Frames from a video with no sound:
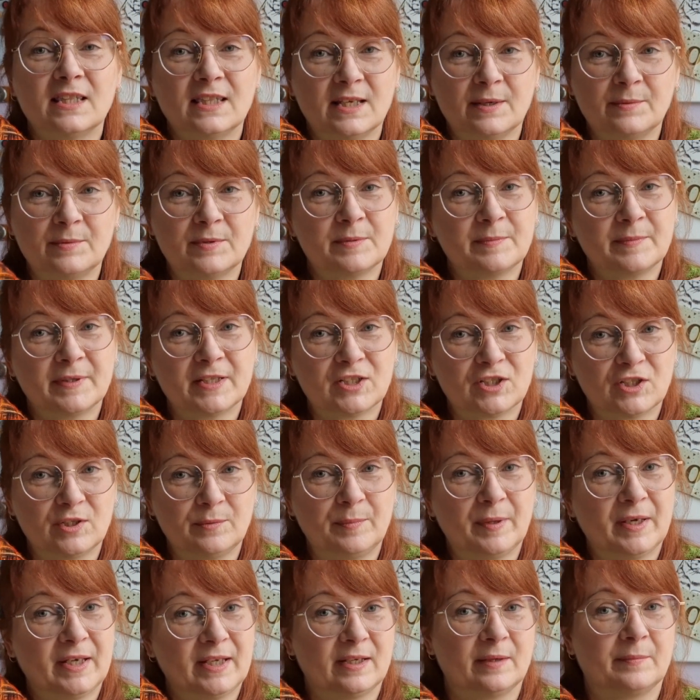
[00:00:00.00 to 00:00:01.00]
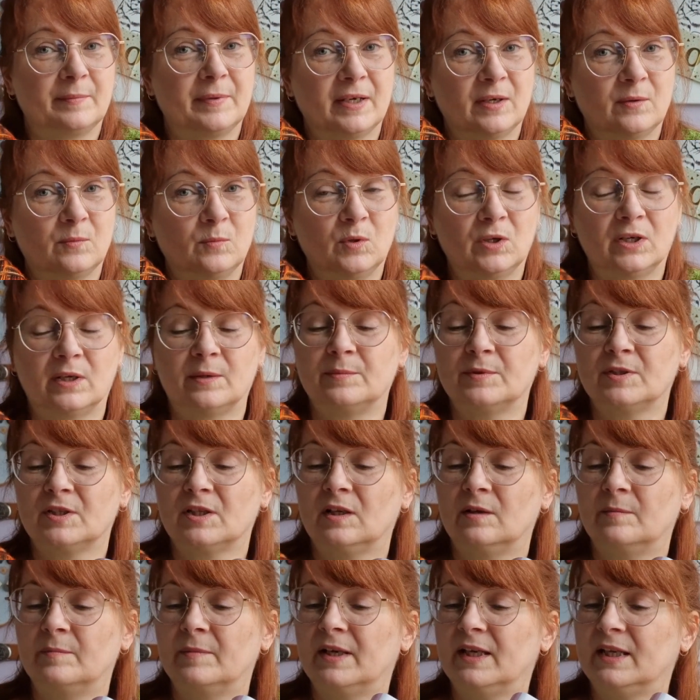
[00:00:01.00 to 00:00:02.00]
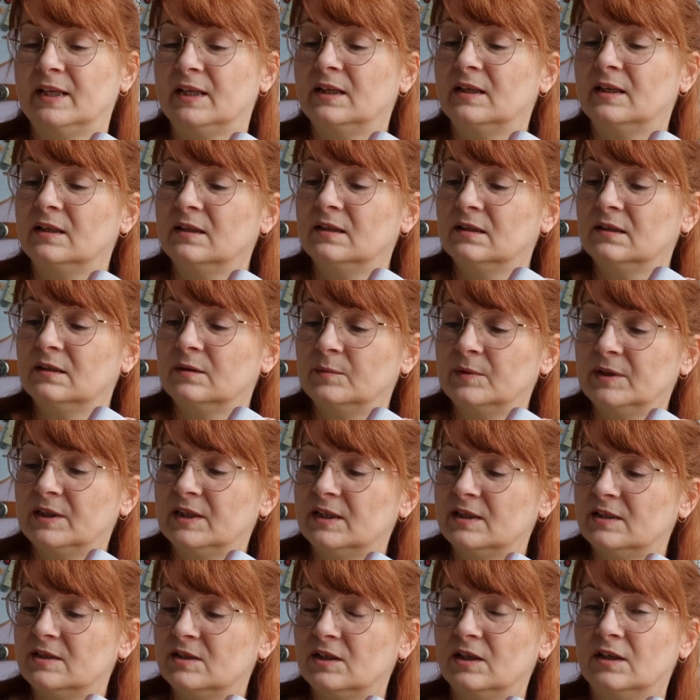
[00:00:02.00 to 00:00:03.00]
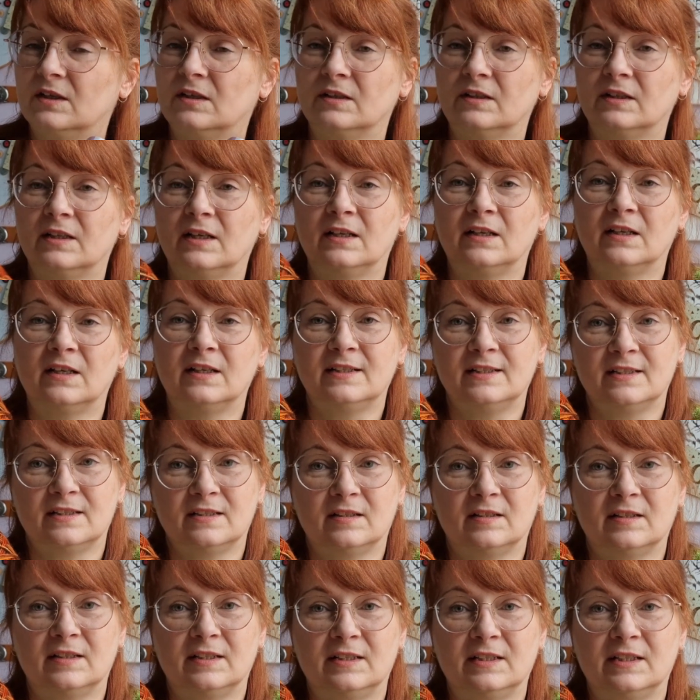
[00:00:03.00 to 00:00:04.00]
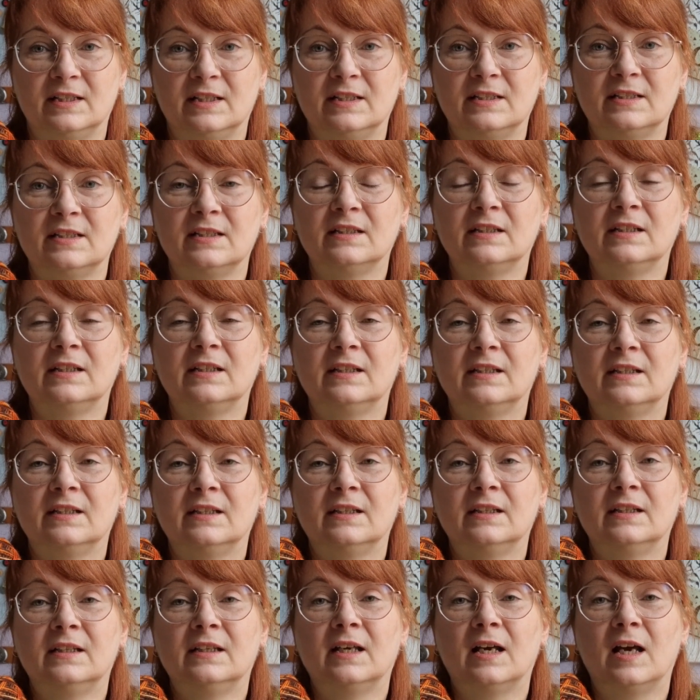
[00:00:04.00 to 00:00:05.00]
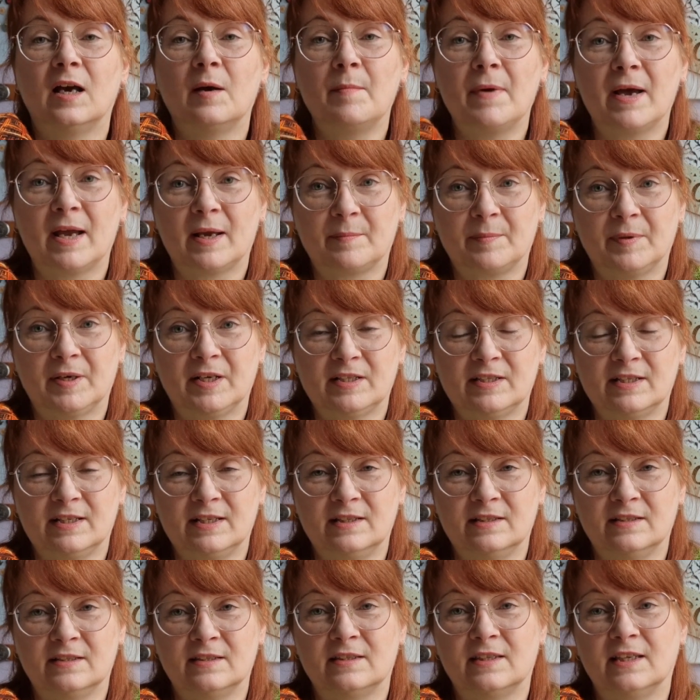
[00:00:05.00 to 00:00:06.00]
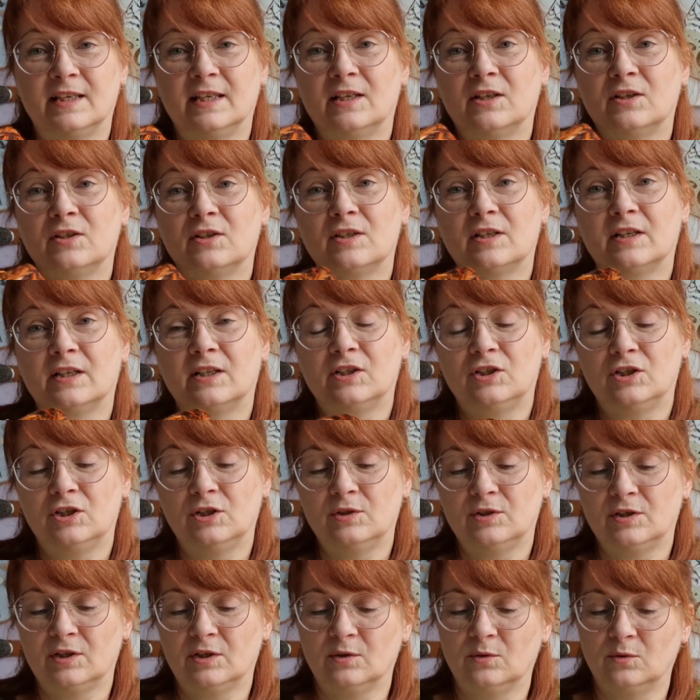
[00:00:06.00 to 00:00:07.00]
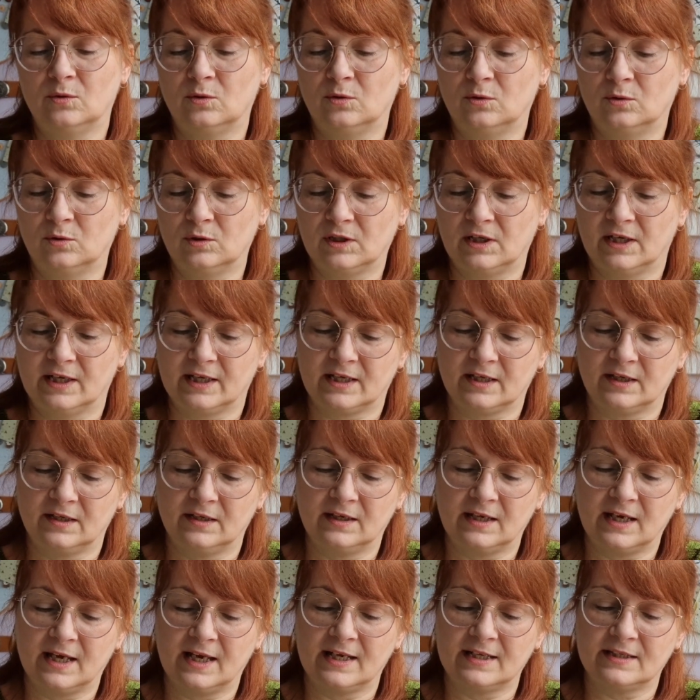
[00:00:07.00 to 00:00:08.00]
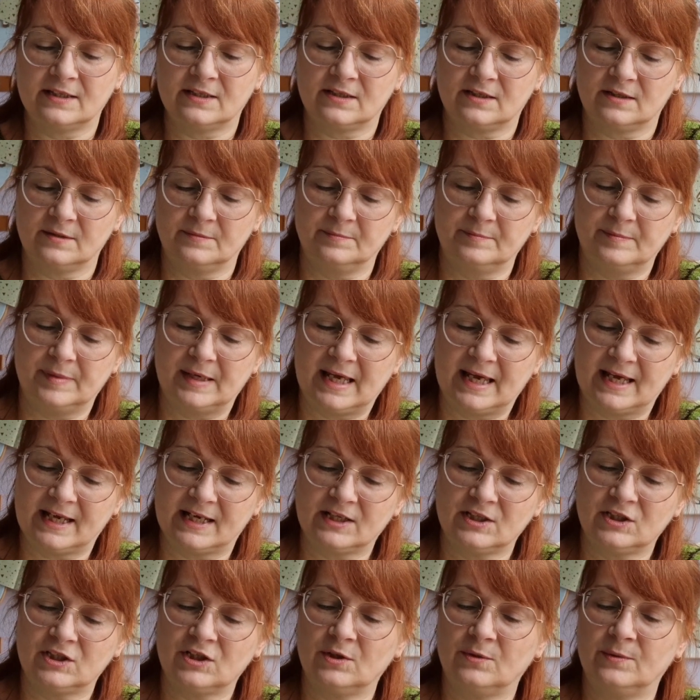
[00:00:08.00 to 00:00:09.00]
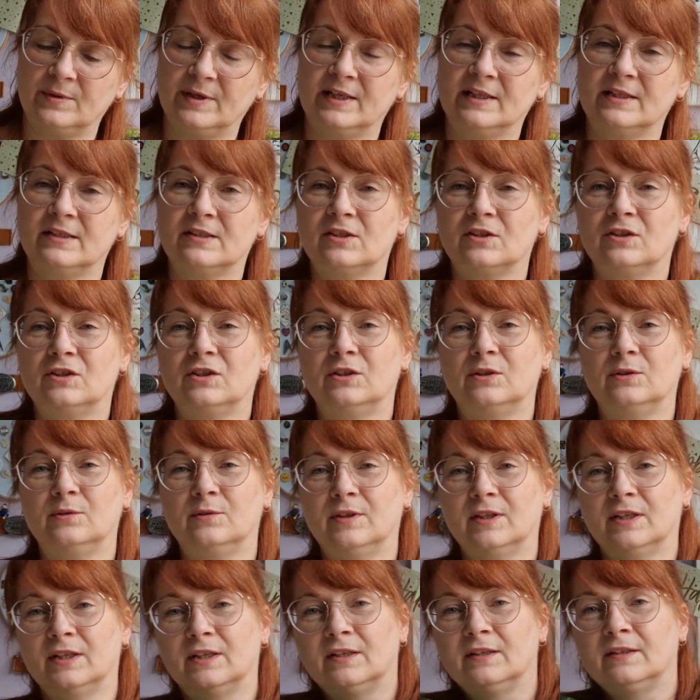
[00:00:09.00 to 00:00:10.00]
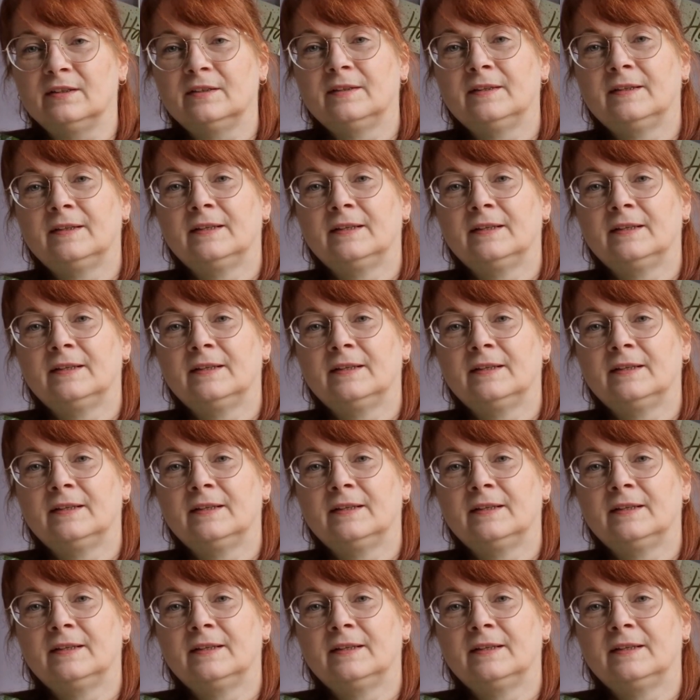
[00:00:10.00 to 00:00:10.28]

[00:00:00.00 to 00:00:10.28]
There was much debate about what I was going to make with this yarn, and I decided a magpie tendency because I could use it all. I can add some black to it to do the